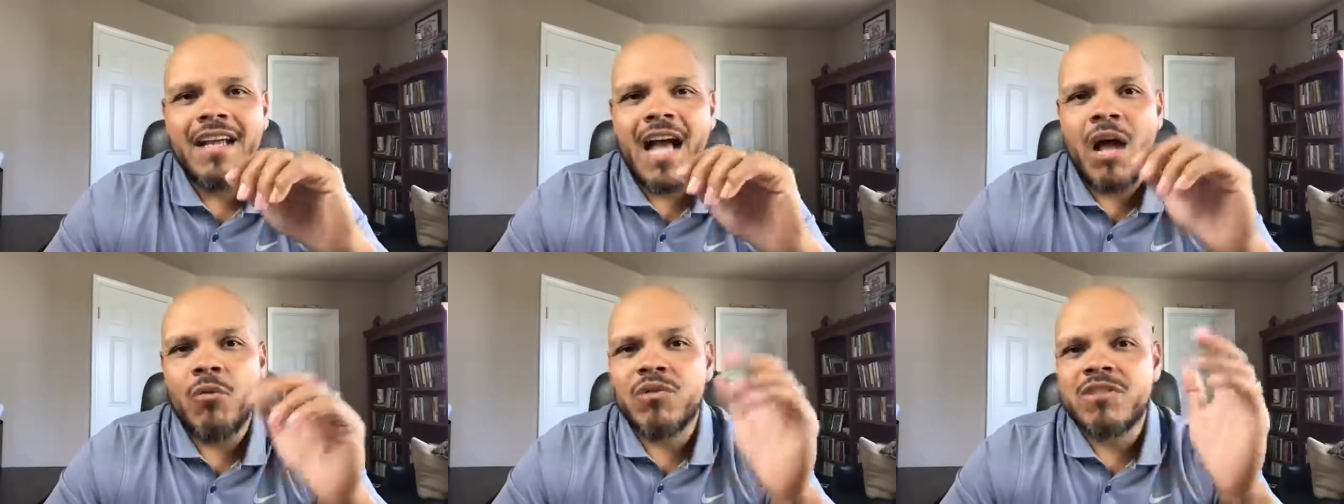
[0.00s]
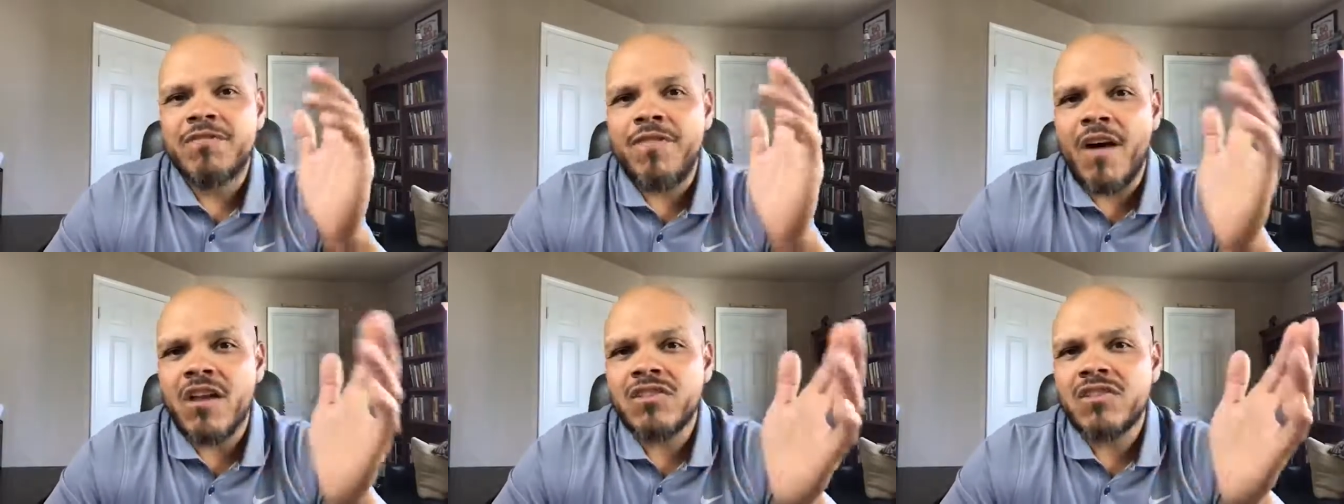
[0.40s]
I was
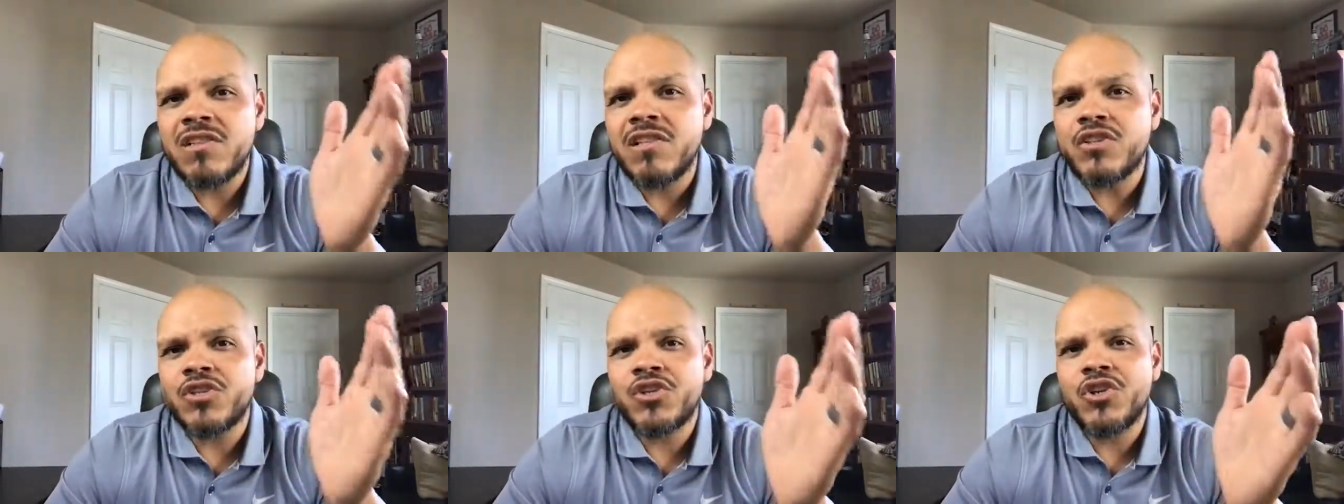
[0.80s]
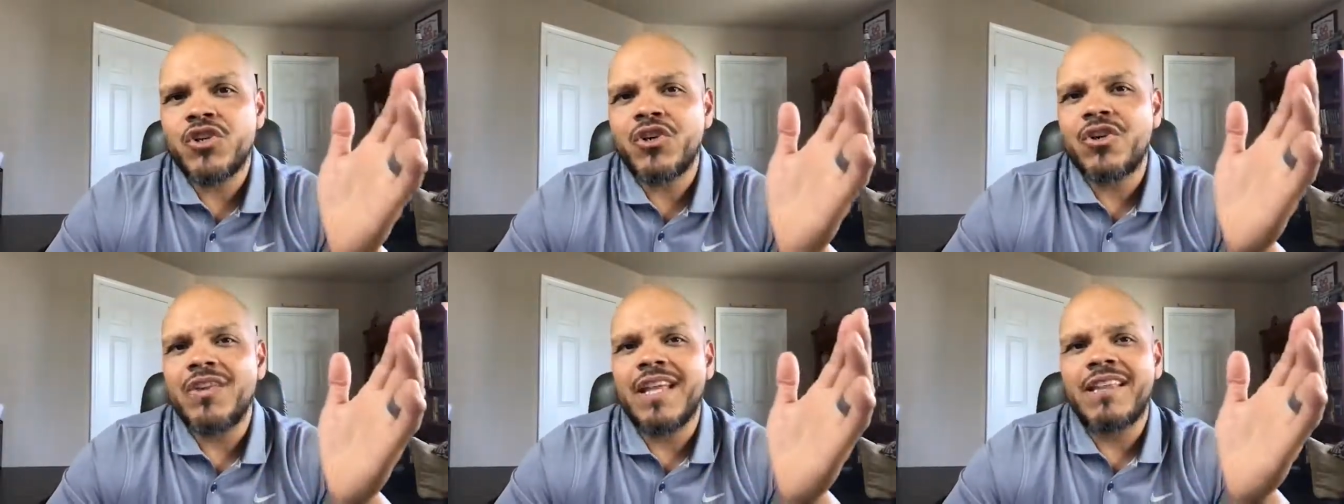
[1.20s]
falsely
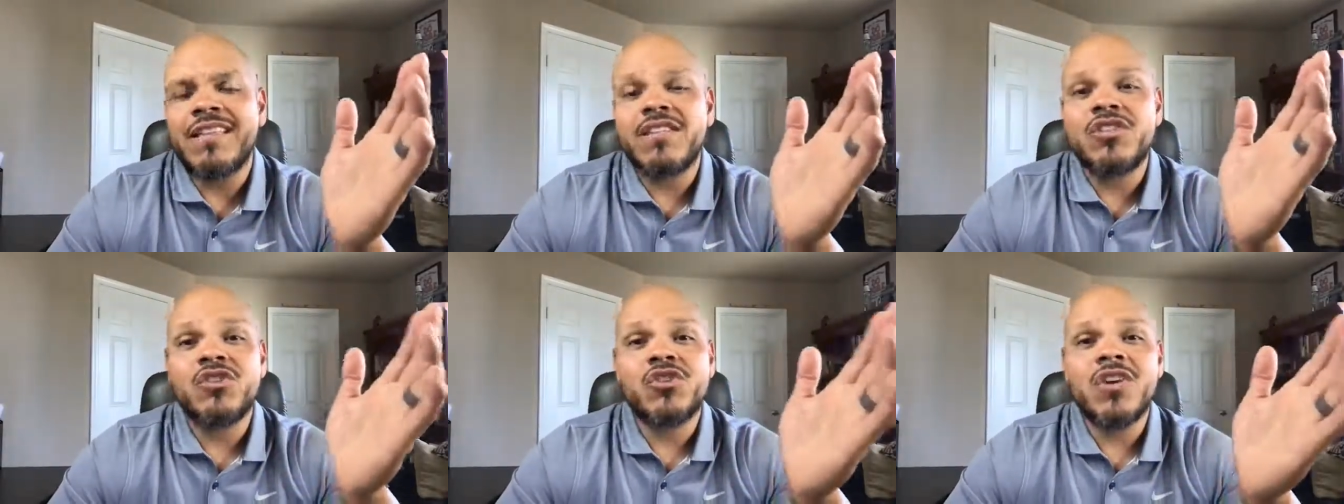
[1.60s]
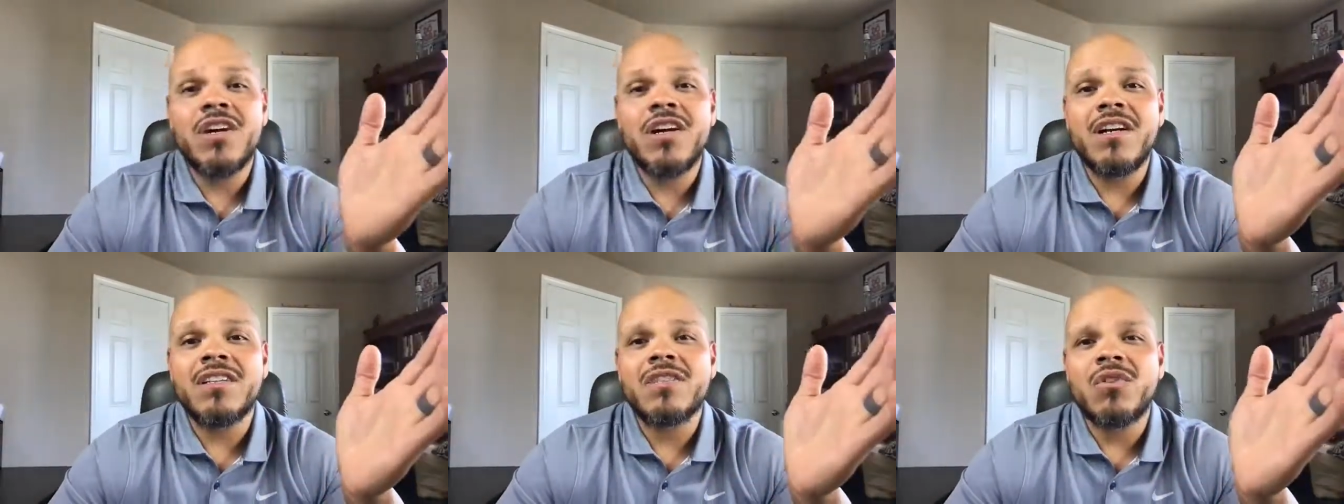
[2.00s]
assured that these
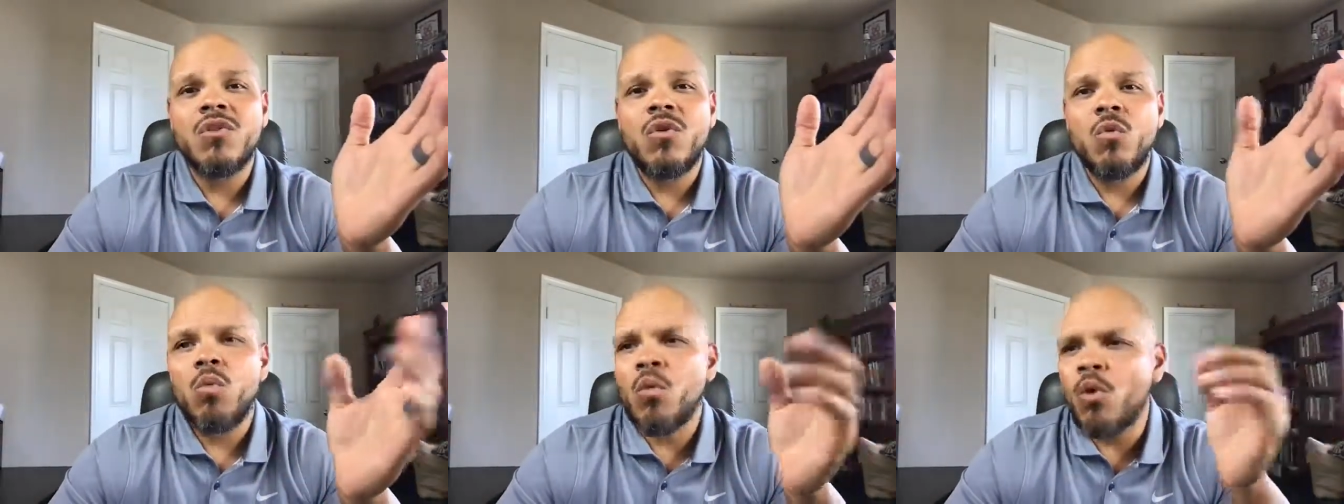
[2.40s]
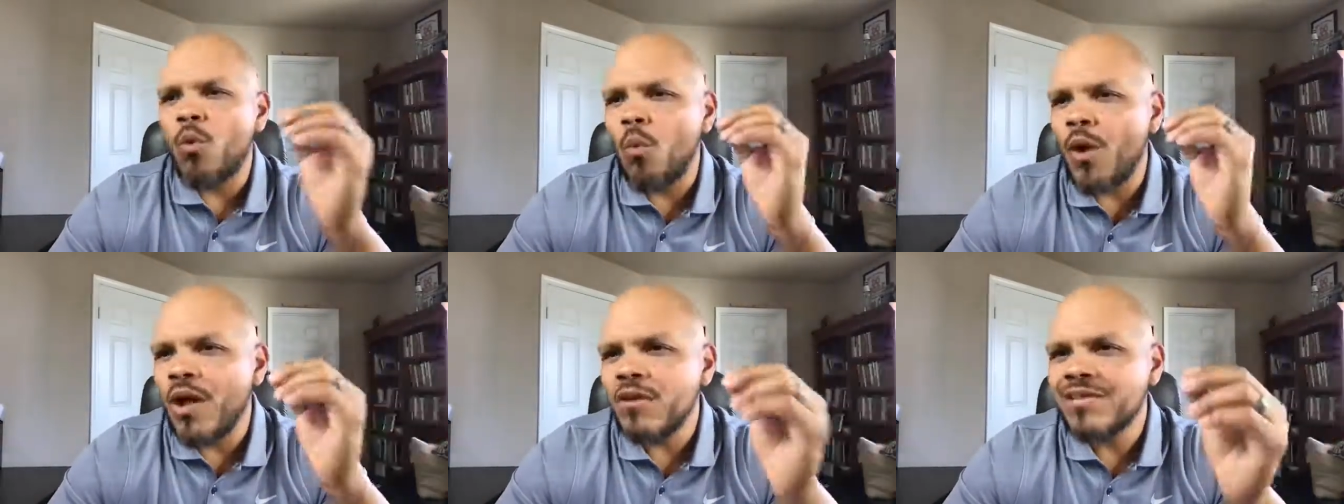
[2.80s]
drugs were
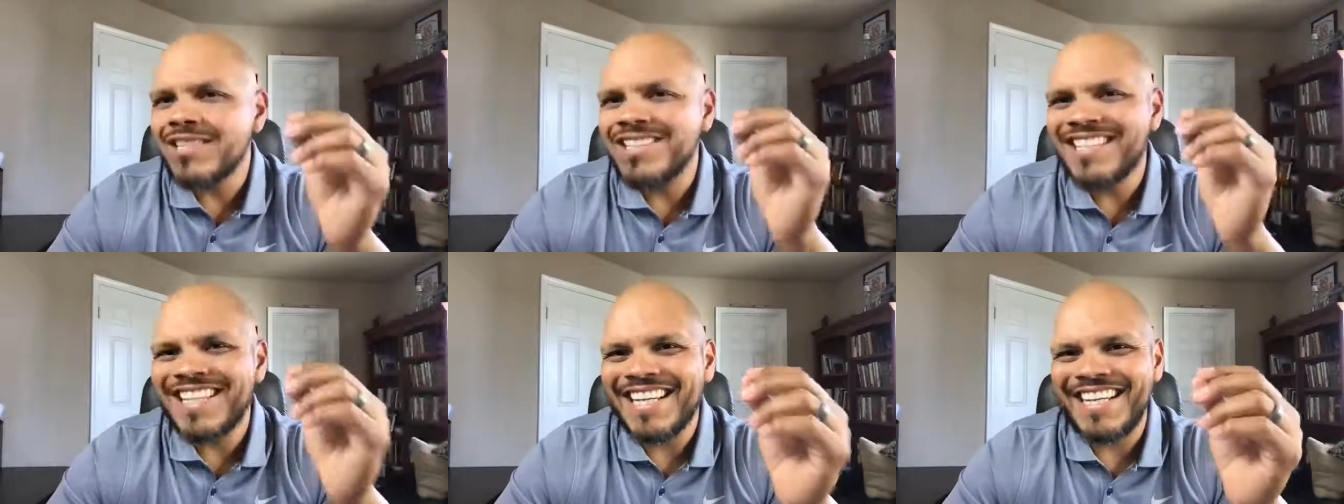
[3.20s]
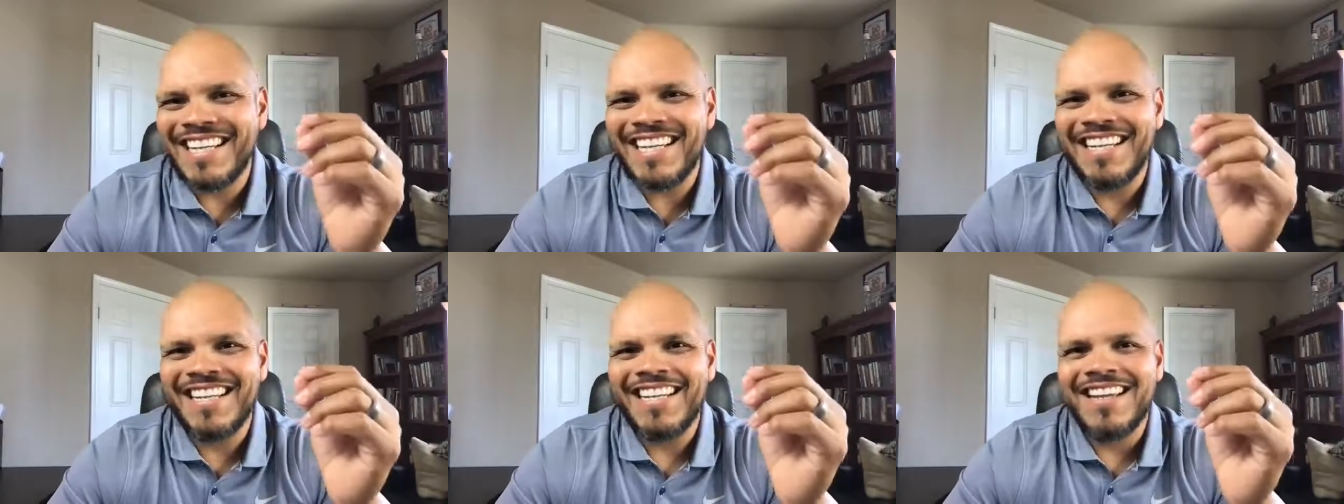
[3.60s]
well
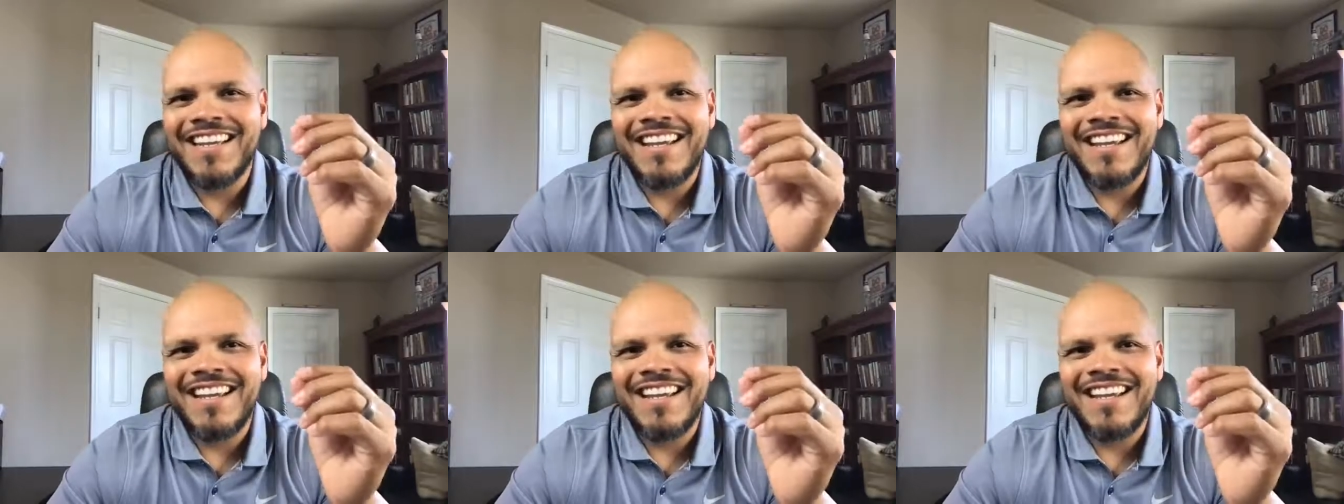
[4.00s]
studied